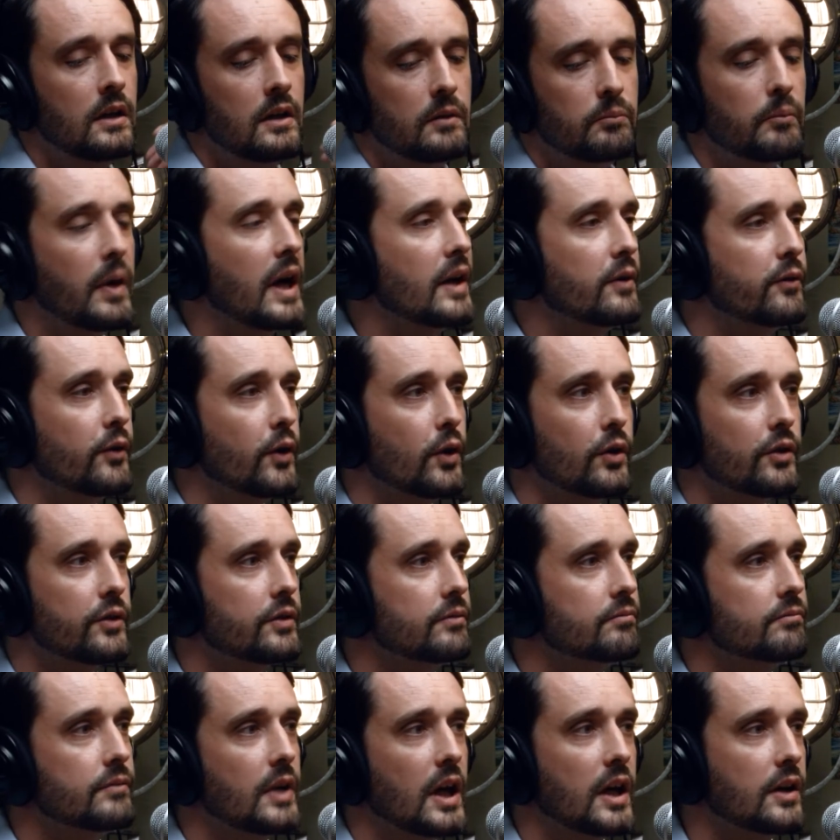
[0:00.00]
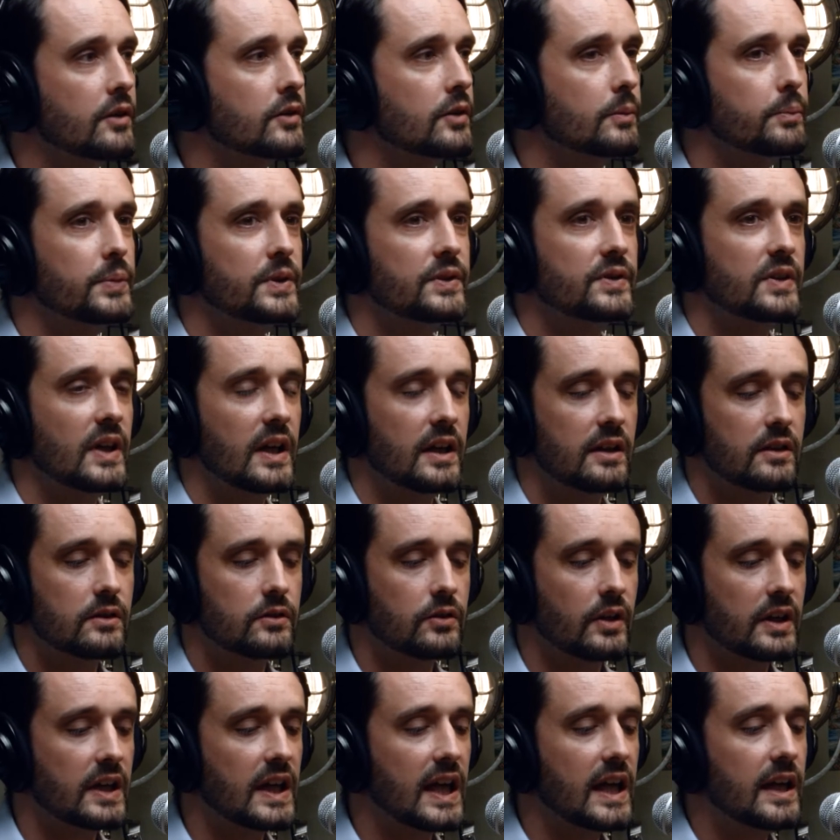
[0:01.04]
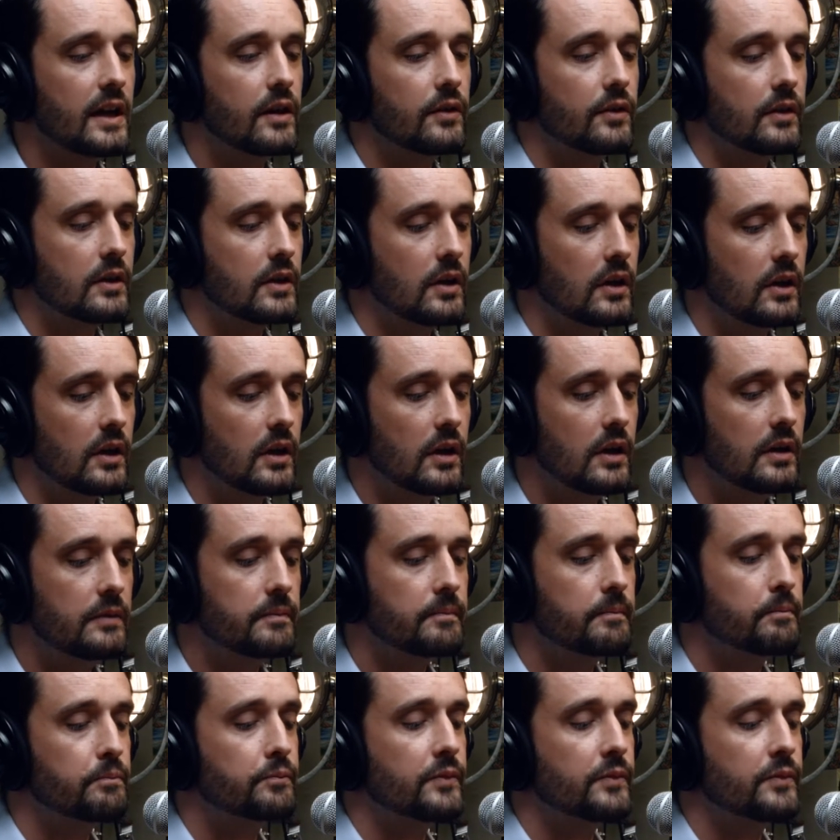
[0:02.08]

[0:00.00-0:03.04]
My fault, 100%. So I get out the car